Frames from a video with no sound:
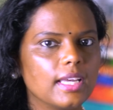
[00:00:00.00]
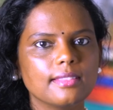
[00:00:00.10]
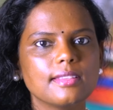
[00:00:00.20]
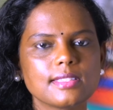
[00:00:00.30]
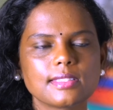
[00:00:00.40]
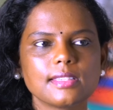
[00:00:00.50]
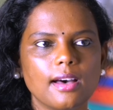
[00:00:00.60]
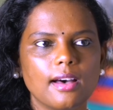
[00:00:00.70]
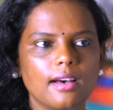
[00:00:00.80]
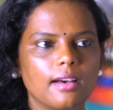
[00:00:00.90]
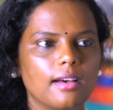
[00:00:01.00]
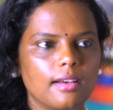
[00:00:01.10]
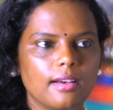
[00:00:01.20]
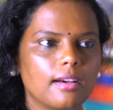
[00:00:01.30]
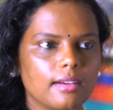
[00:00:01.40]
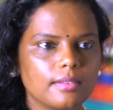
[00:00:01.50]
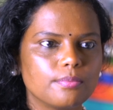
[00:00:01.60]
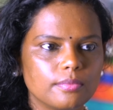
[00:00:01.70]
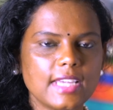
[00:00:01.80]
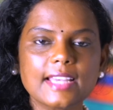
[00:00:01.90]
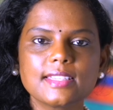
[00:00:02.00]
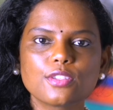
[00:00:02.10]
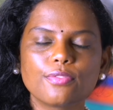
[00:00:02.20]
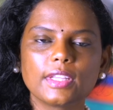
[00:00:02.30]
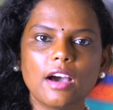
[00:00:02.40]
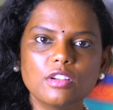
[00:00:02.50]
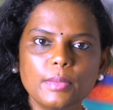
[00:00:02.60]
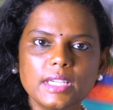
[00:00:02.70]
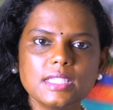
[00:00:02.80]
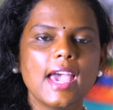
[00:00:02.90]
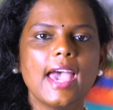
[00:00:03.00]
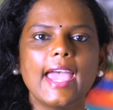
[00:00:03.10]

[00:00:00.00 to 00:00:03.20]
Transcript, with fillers: in this uh, uh, tactics of the government,